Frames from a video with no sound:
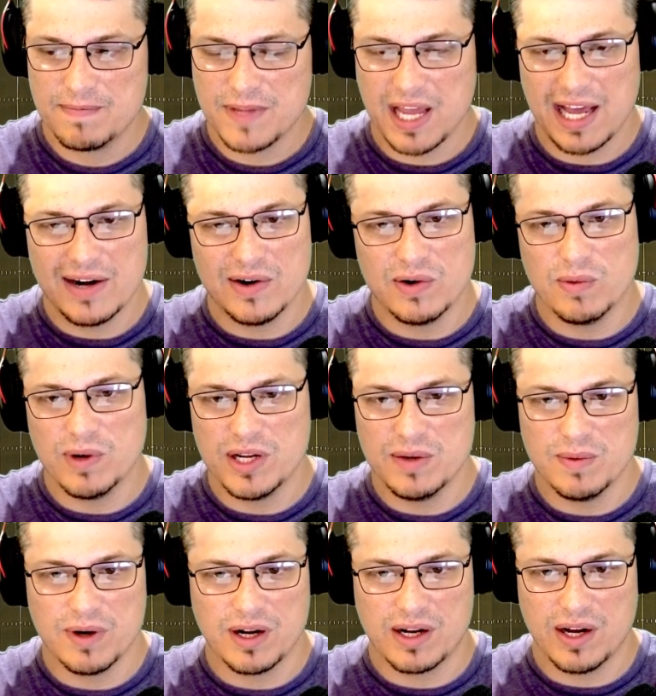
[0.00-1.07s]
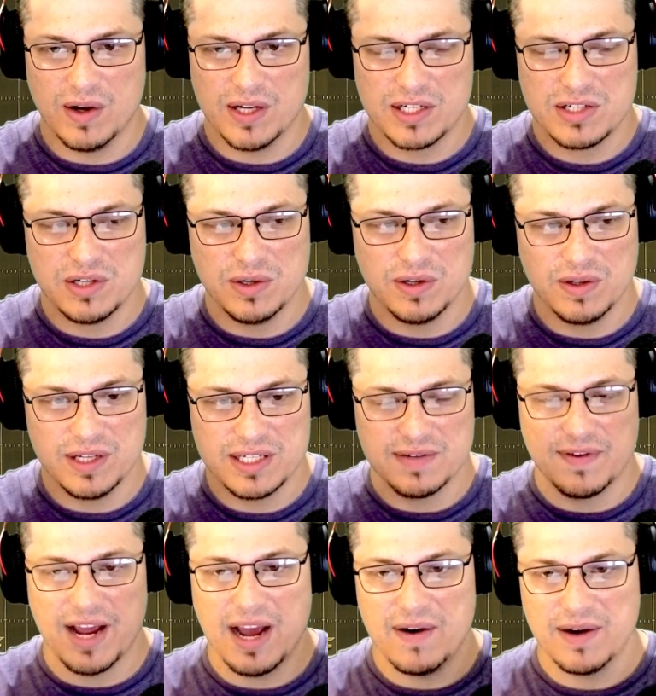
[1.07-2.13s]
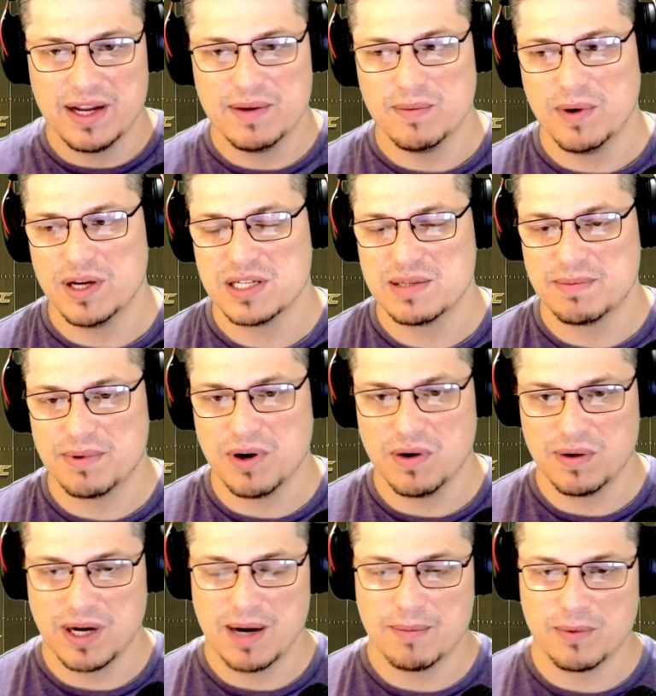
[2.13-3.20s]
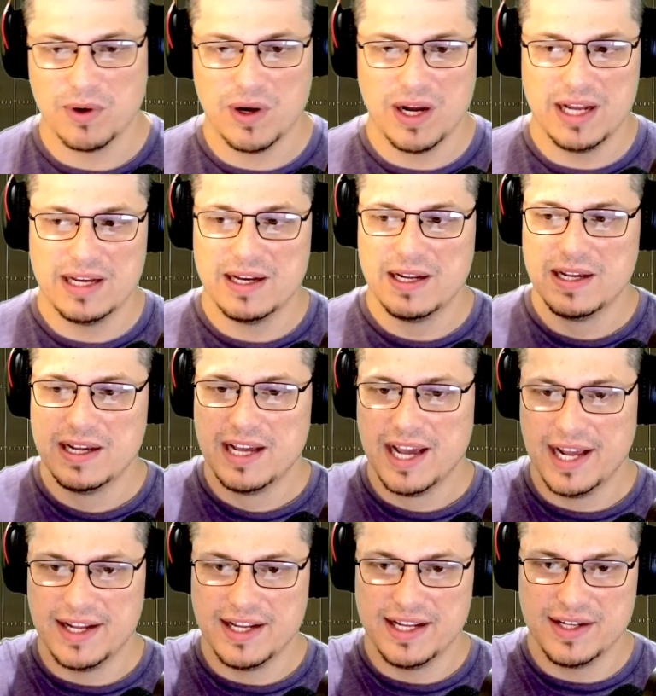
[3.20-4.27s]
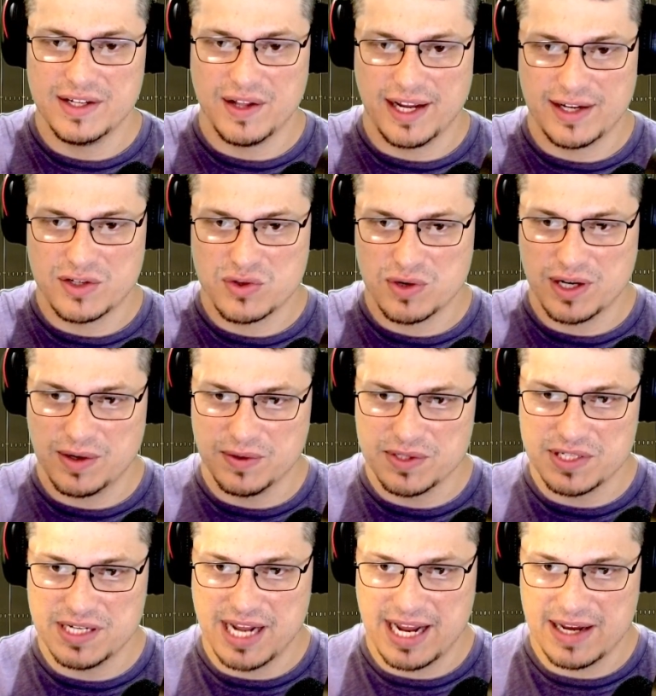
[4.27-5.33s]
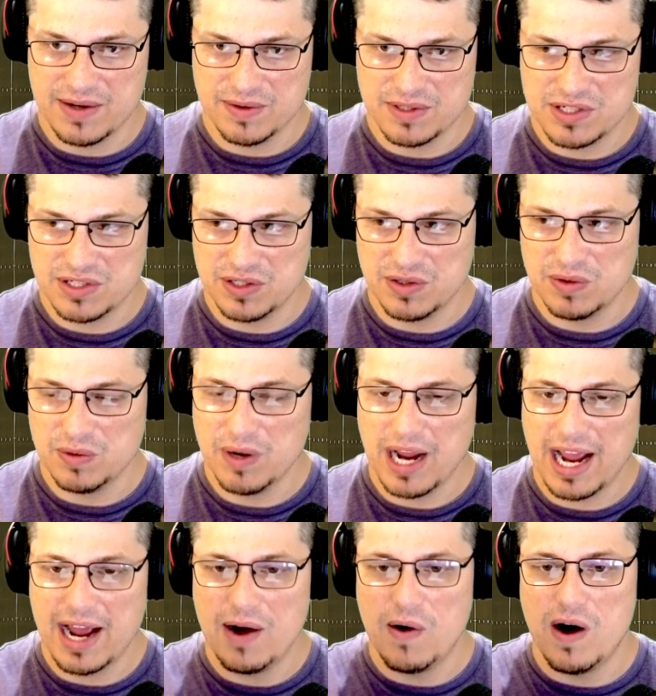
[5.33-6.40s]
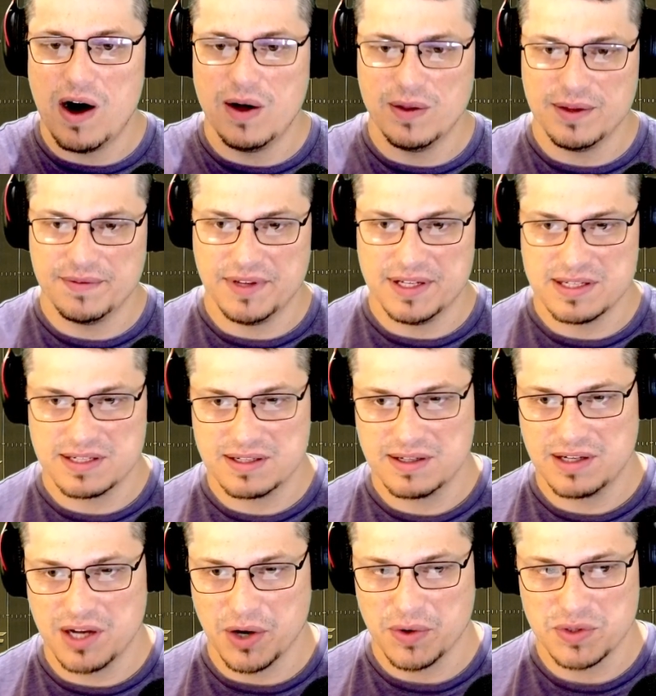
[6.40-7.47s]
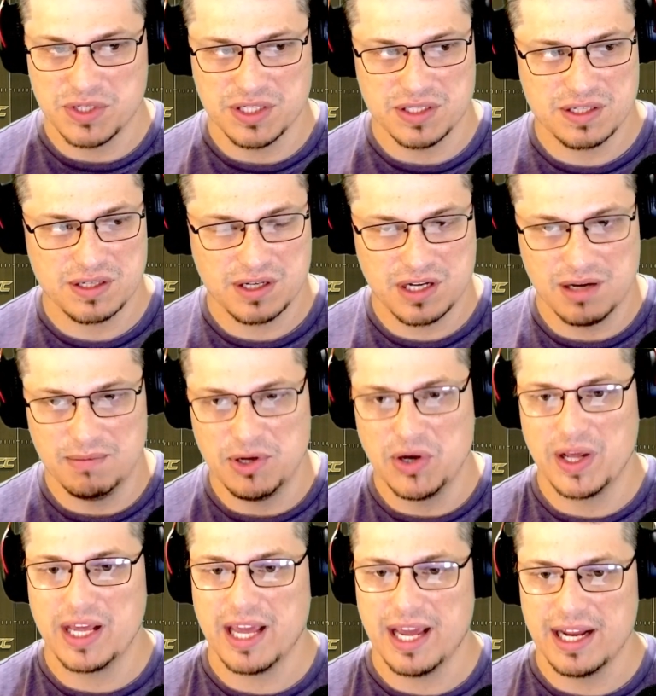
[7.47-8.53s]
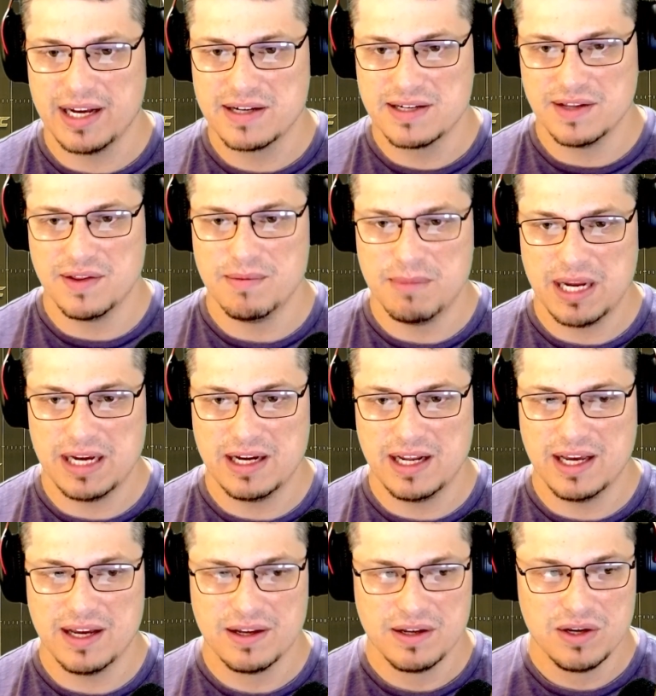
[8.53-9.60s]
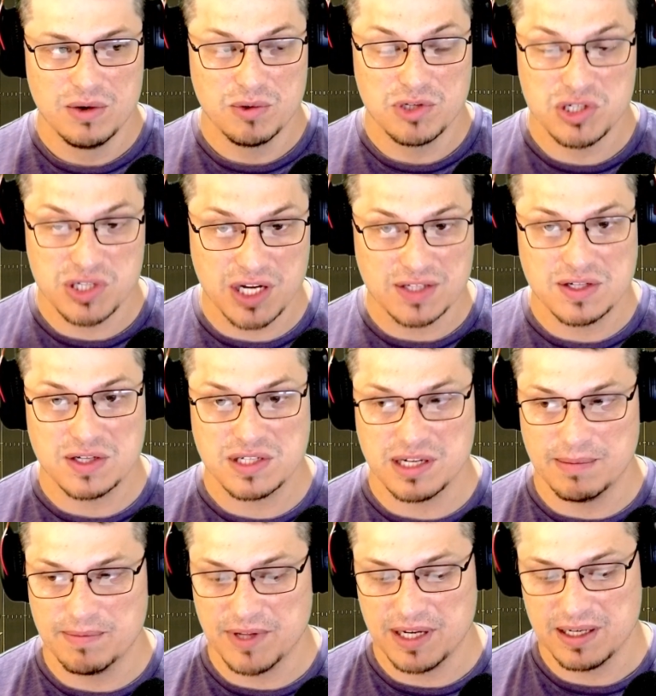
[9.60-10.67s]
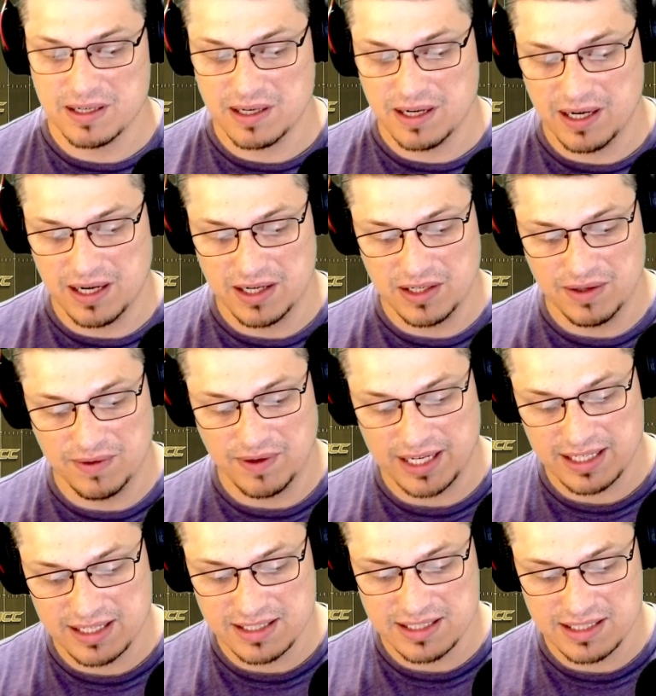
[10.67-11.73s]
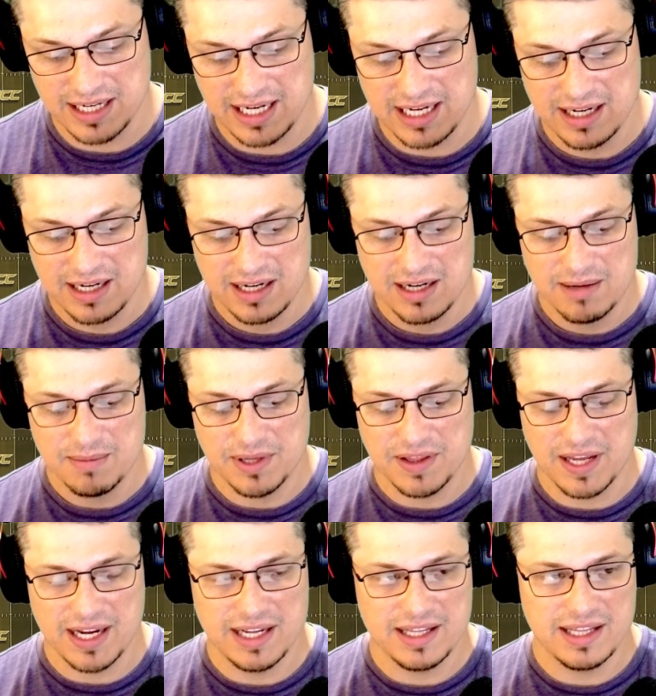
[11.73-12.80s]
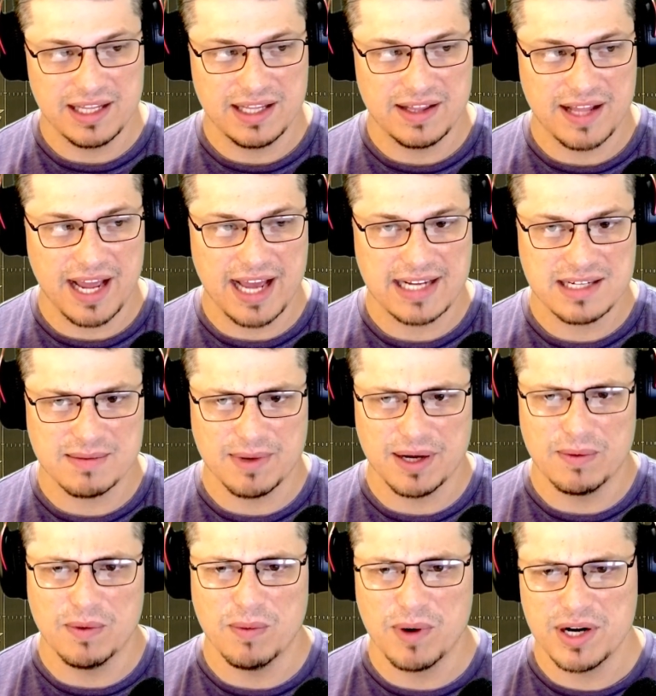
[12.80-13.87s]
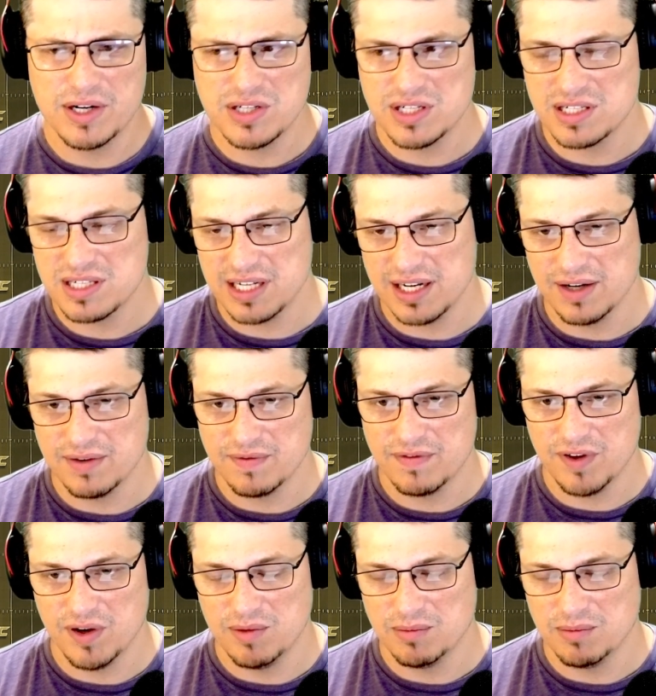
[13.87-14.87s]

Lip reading: I don't know what you want to call it, tutelage of how he wants the program run, it like trickles down to how all of his coaches communicate to the media, which is also something you like to see. But they asked him, like, well, what did you see on film